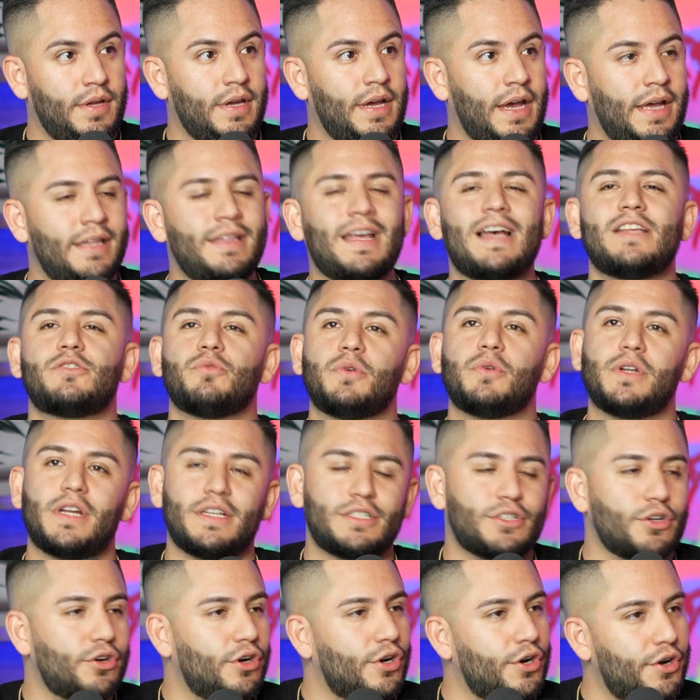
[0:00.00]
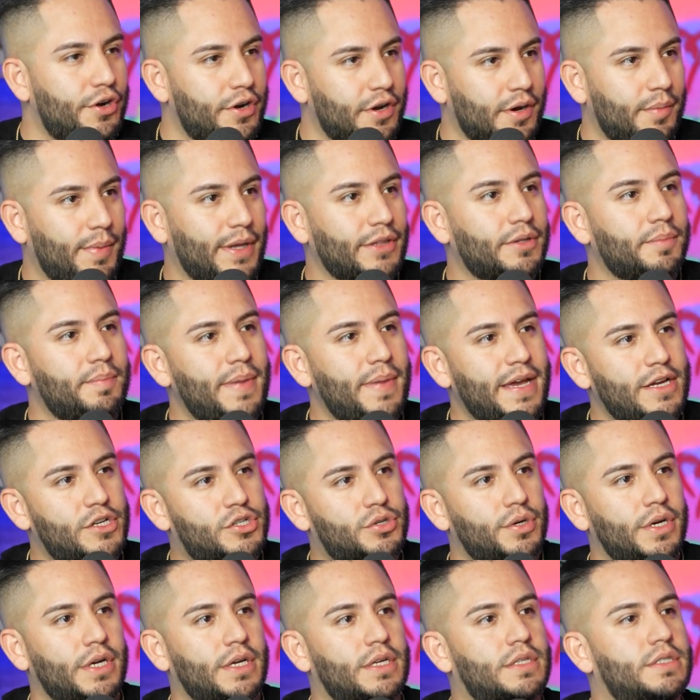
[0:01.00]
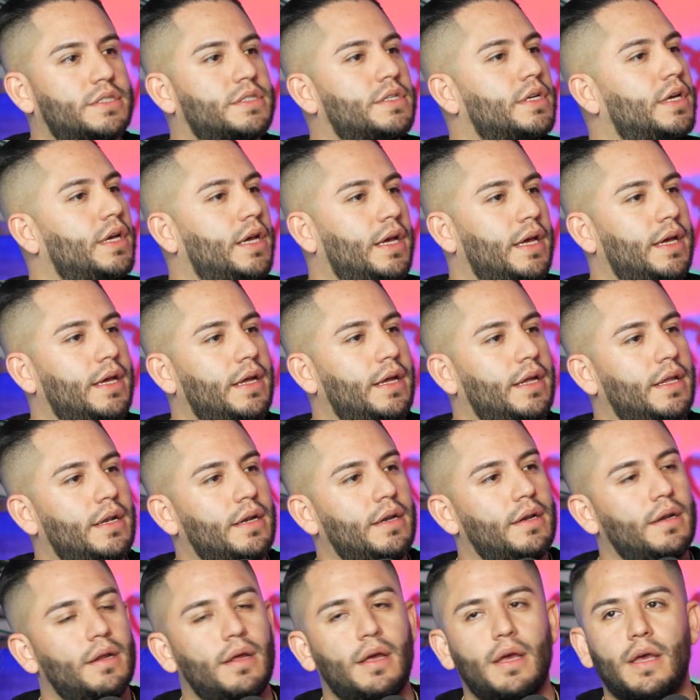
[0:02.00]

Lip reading: And that's when I started learning about the Matrix and